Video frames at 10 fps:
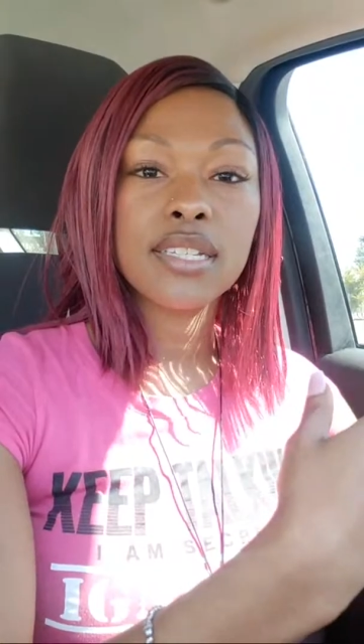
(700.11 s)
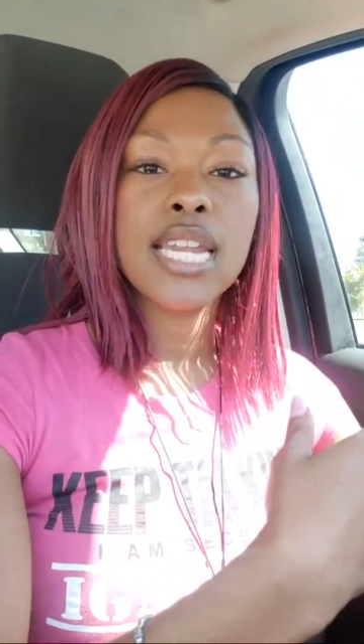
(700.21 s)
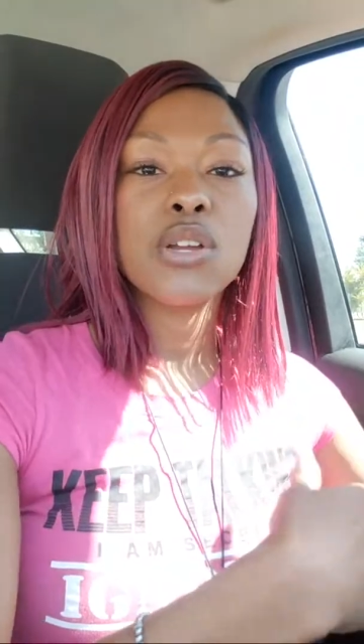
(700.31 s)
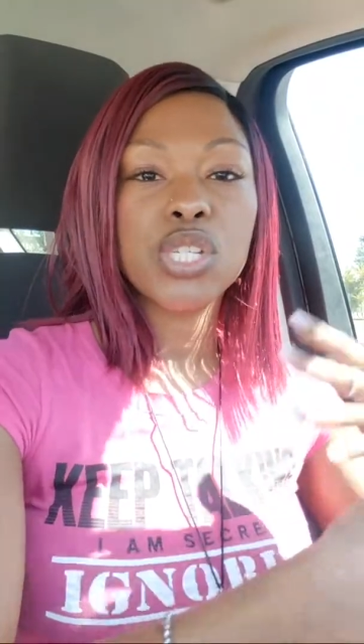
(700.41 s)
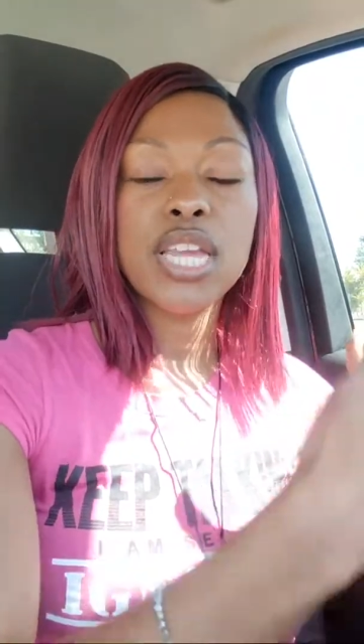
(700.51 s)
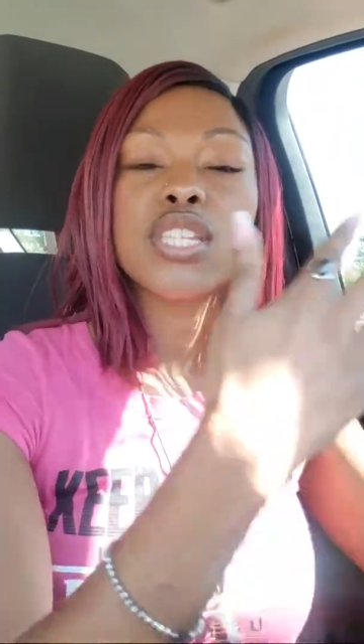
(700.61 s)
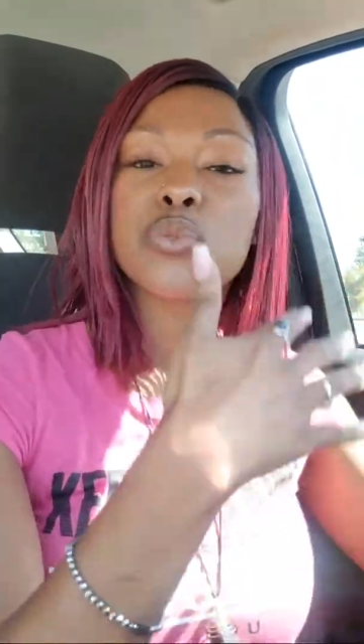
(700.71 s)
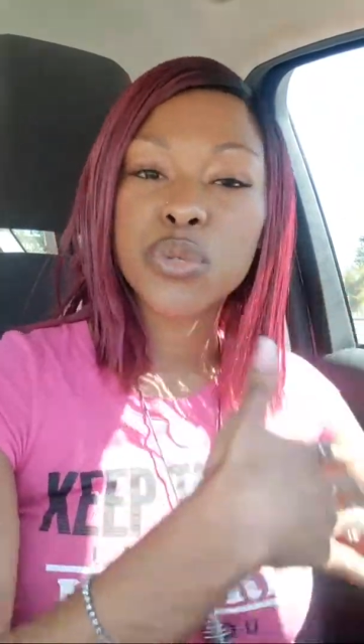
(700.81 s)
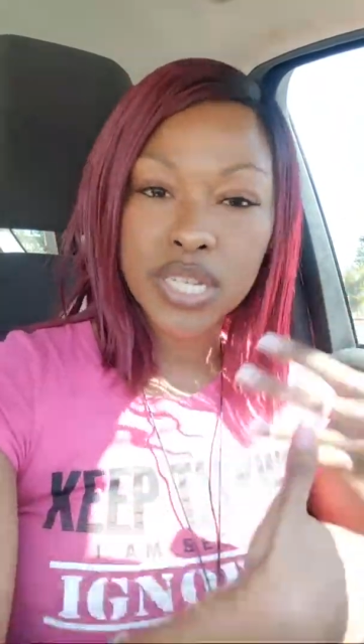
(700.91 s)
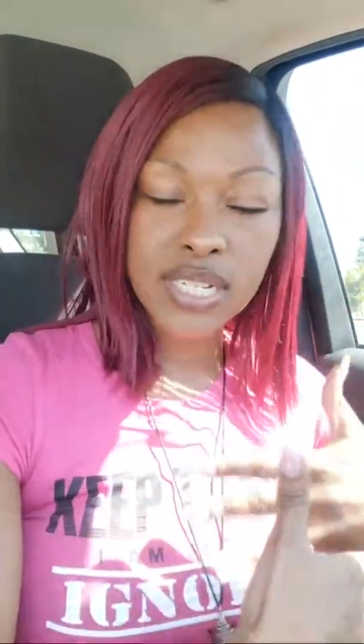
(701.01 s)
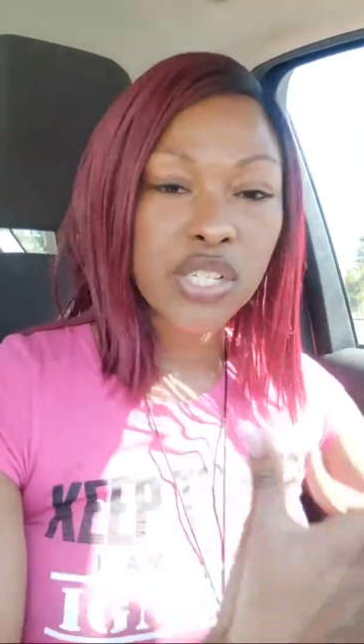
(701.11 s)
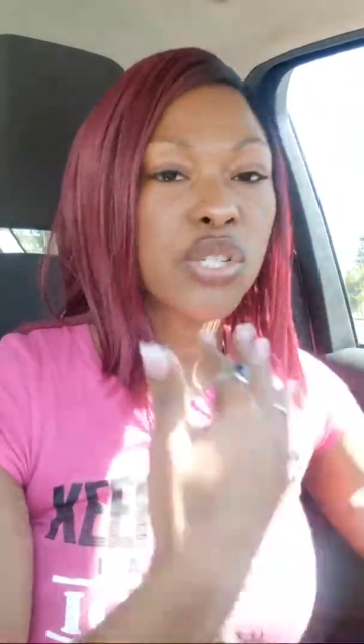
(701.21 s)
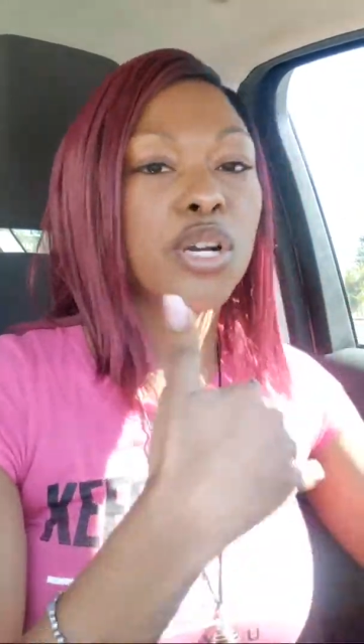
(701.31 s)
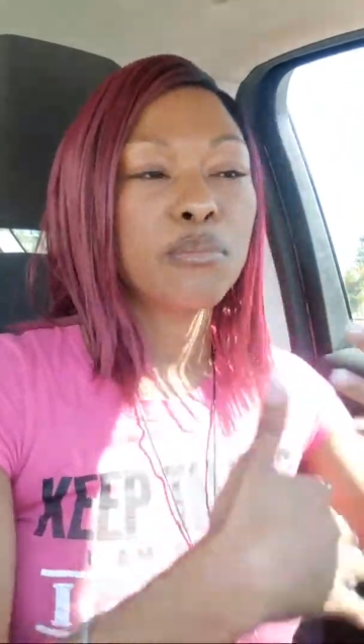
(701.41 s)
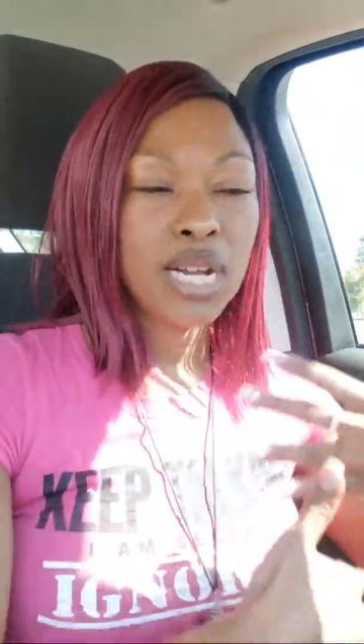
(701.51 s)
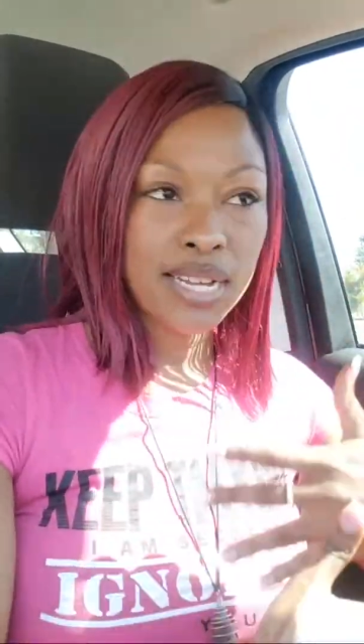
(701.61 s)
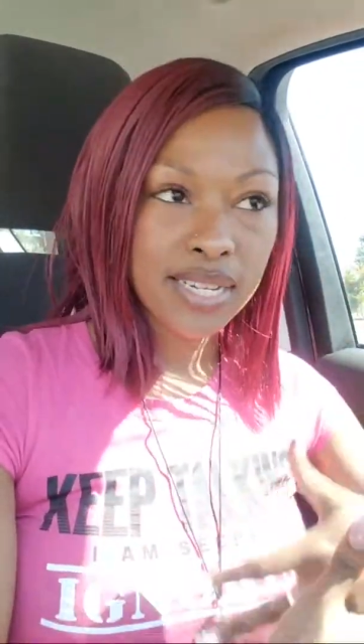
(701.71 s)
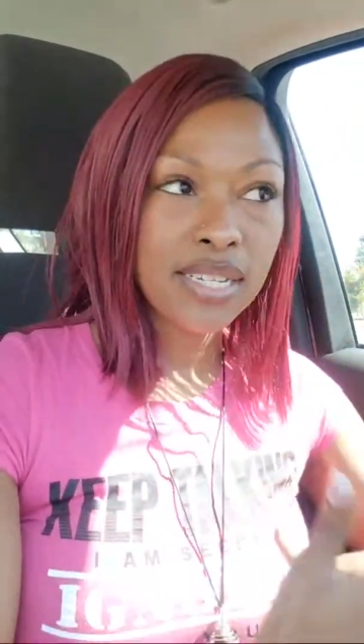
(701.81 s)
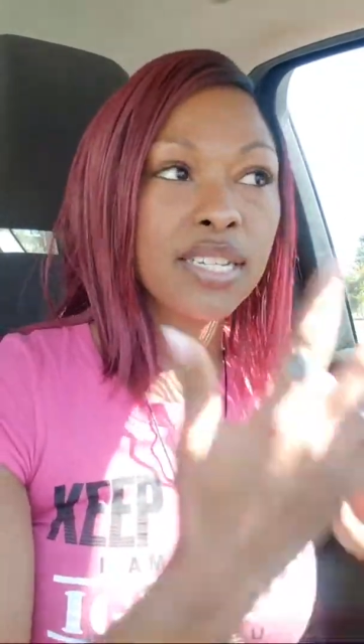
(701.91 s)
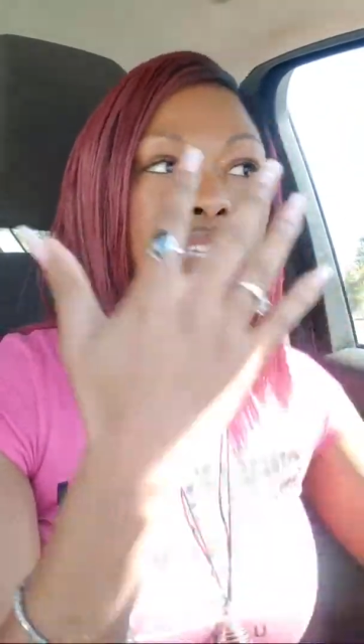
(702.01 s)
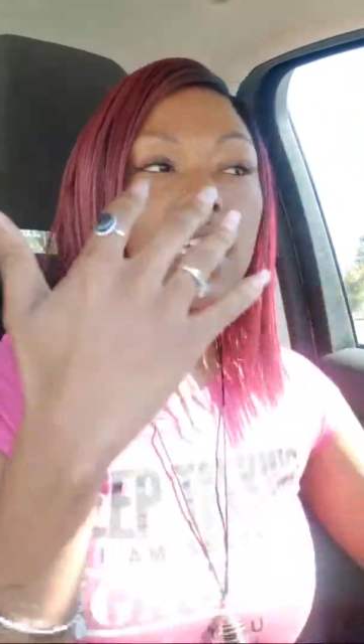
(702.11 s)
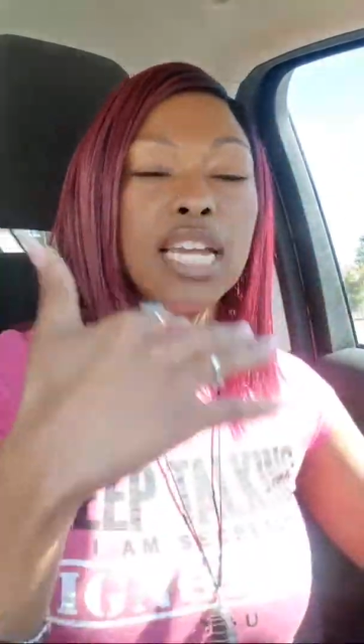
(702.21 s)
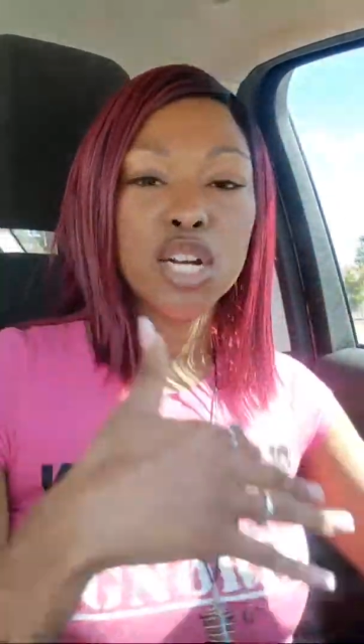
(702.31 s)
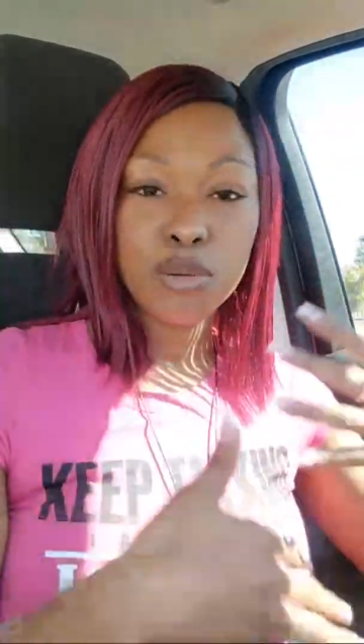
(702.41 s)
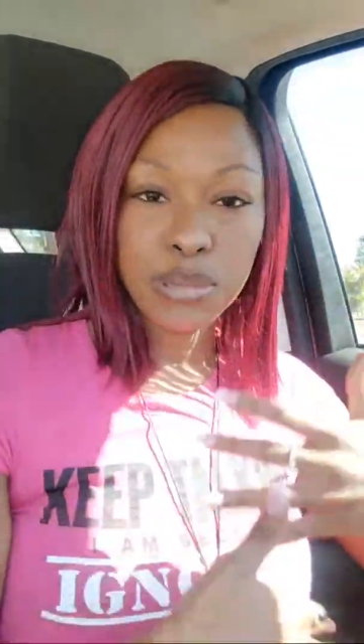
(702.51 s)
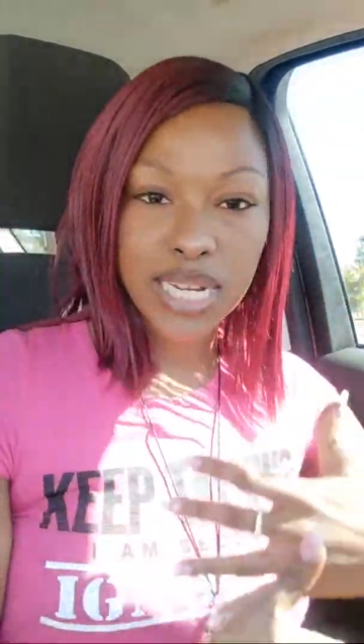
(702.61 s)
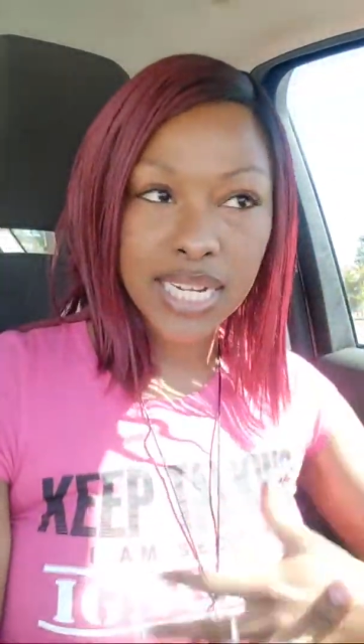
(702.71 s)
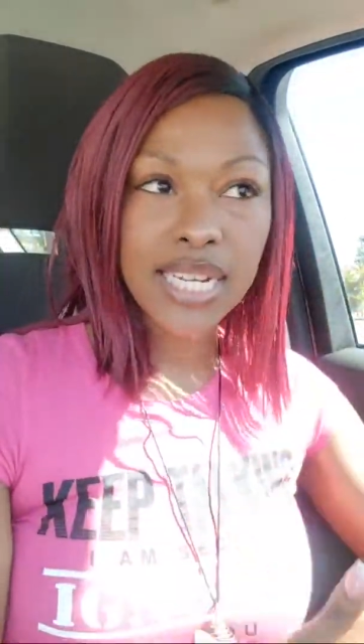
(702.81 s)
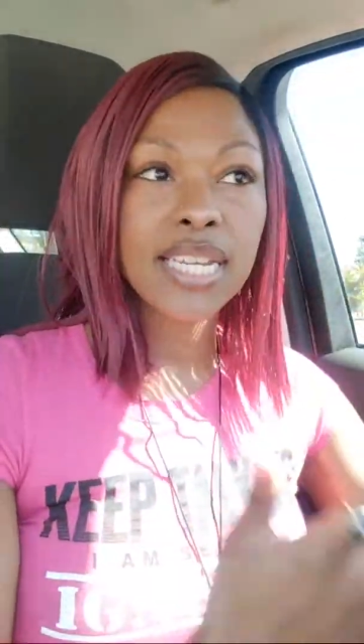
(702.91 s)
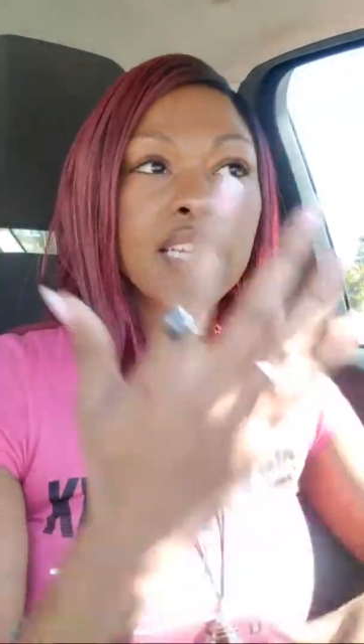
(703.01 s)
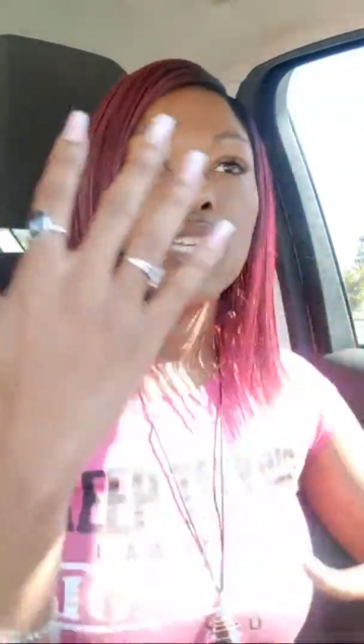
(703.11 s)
Now she has to recondition her mind and her body